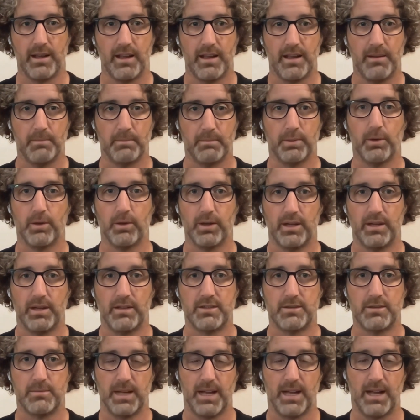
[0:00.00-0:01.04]
employee
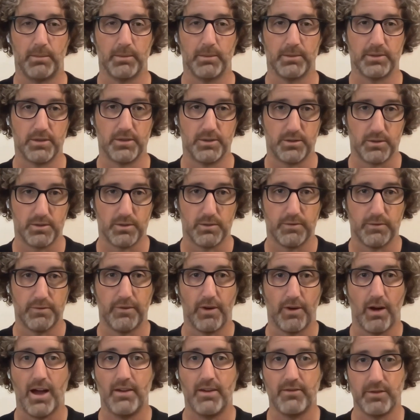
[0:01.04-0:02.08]
to be able to do
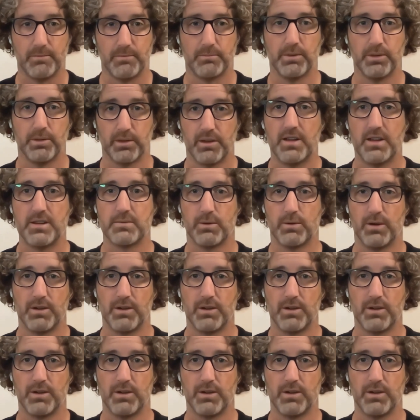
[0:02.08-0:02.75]
5 employees